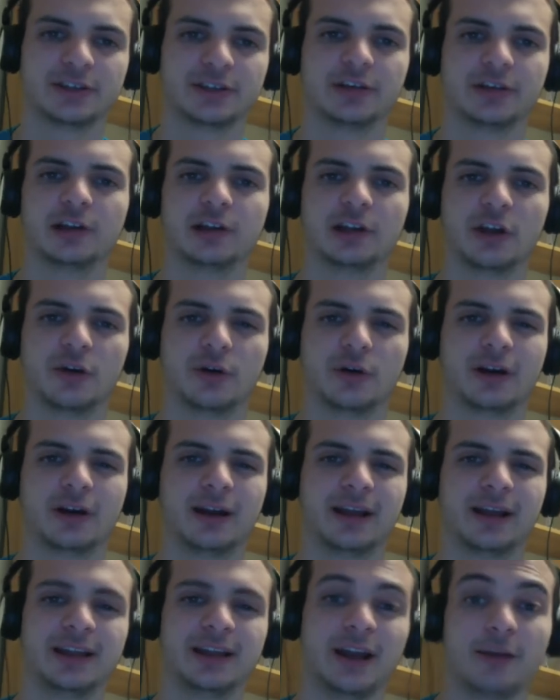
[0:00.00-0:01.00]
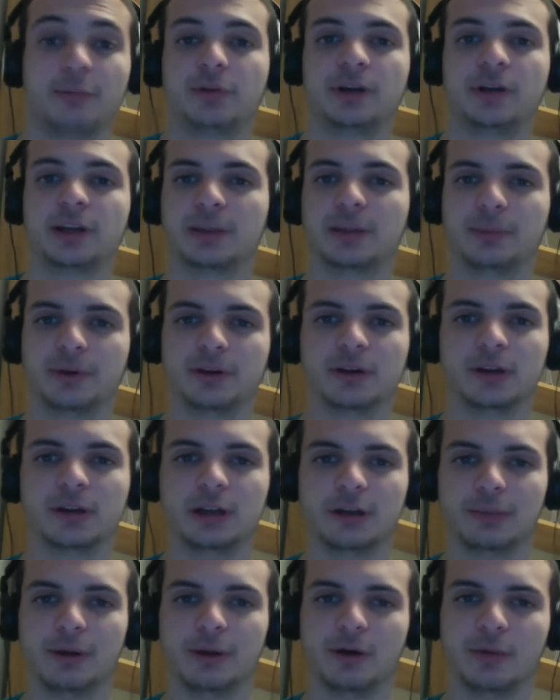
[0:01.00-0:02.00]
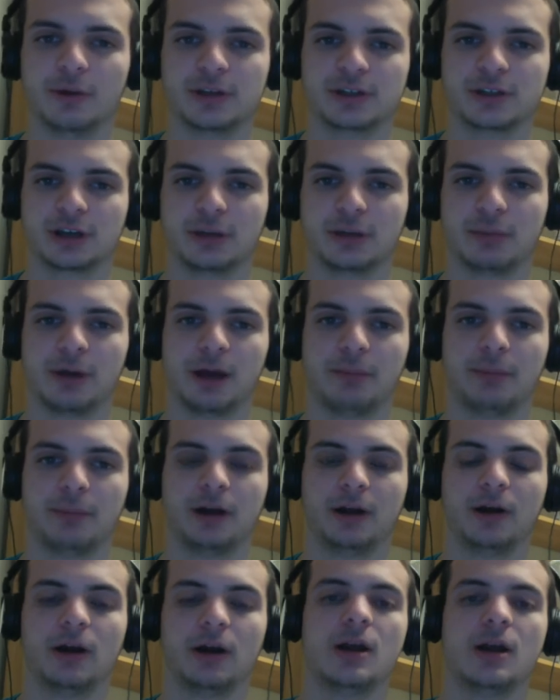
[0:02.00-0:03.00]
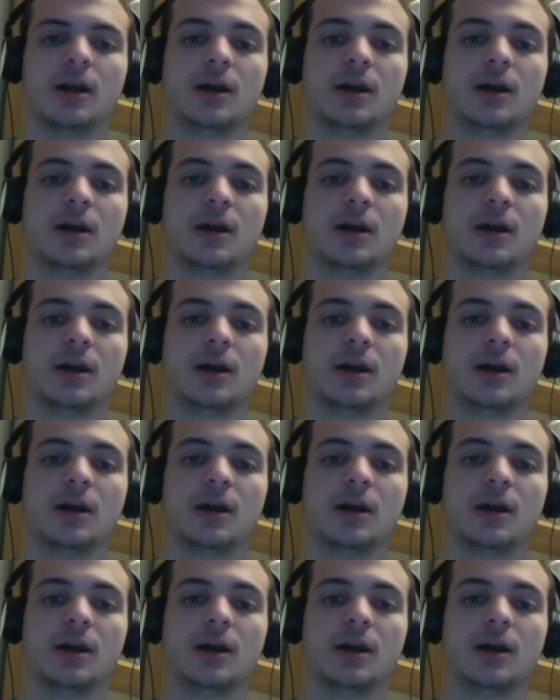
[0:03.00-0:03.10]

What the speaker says: a little lower and the unpredictability about what's going to pop out.